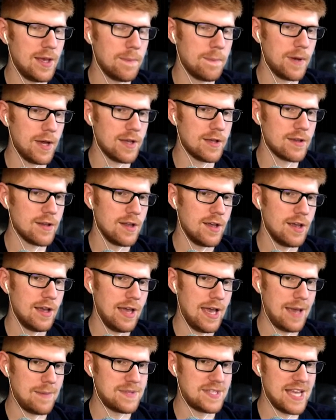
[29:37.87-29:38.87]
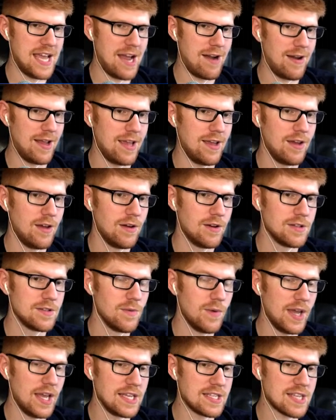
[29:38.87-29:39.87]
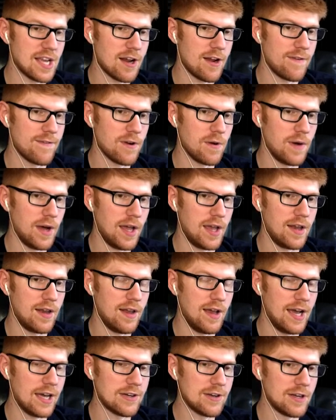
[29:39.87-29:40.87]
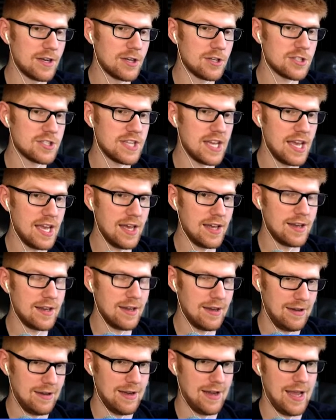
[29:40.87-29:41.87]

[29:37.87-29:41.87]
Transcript: But I'm sorry. Wait, sorry for what? I don't understand.